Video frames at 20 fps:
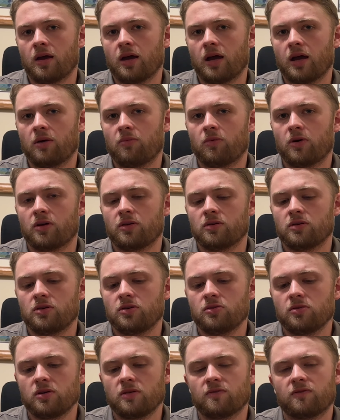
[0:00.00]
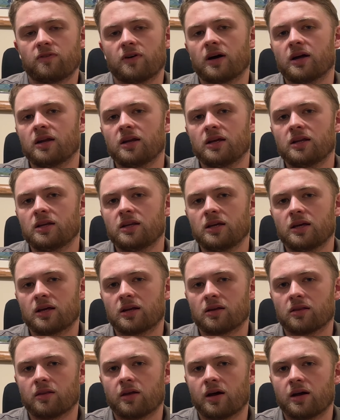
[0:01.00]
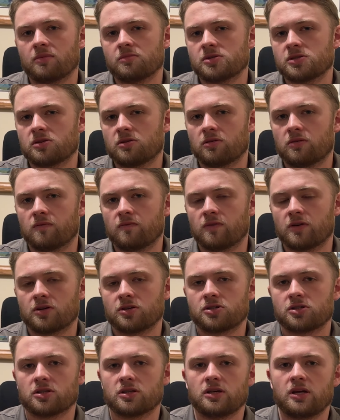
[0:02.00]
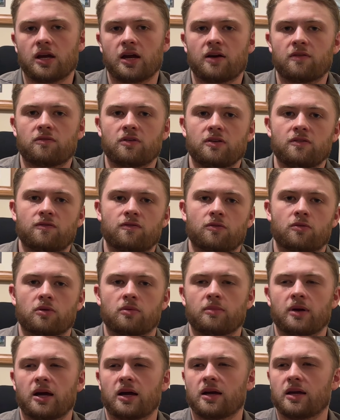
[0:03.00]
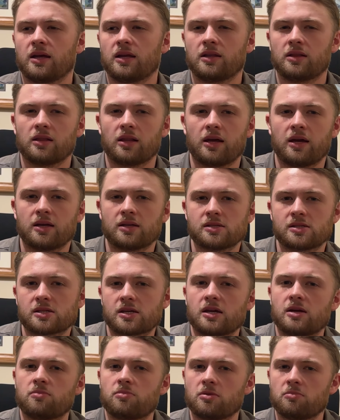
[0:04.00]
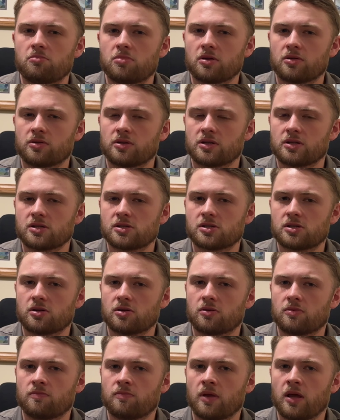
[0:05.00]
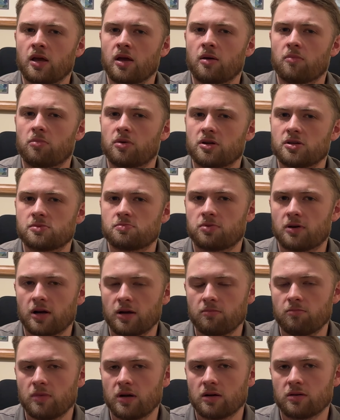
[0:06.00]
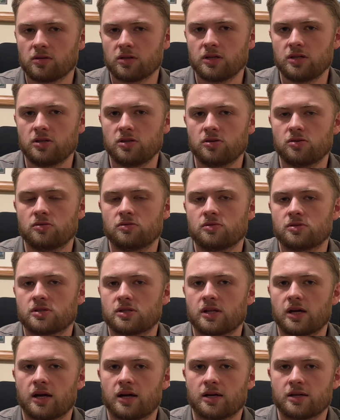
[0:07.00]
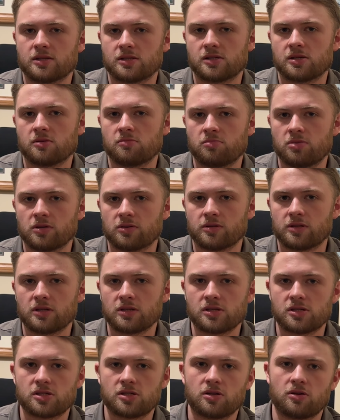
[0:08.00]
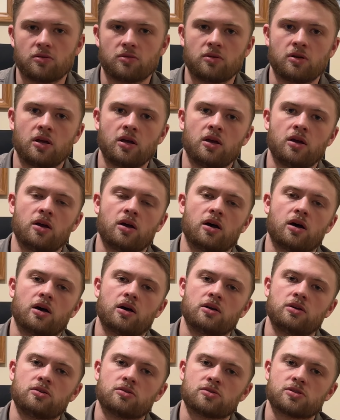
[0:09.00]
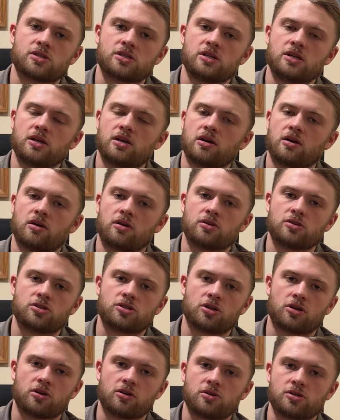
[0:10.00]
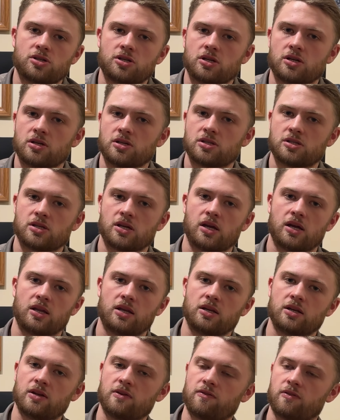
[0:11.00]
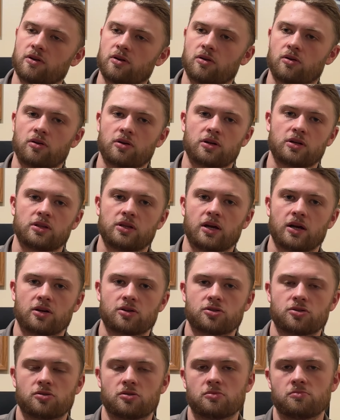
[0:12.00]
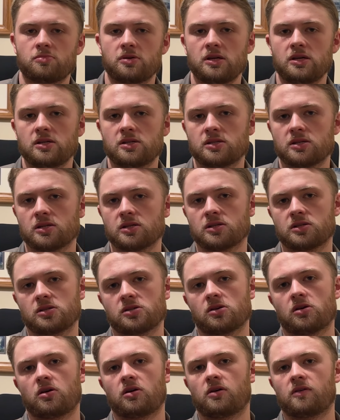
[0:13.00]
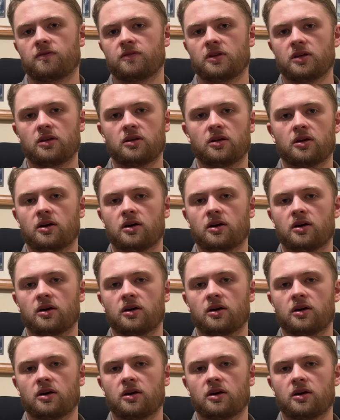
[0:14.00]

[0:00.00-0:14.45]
And well, you can find Indiana limestone in virtually every format in landscape and building stone, but it's primarily used as a building stone. You'll see it on churches and different architectural pieces. Often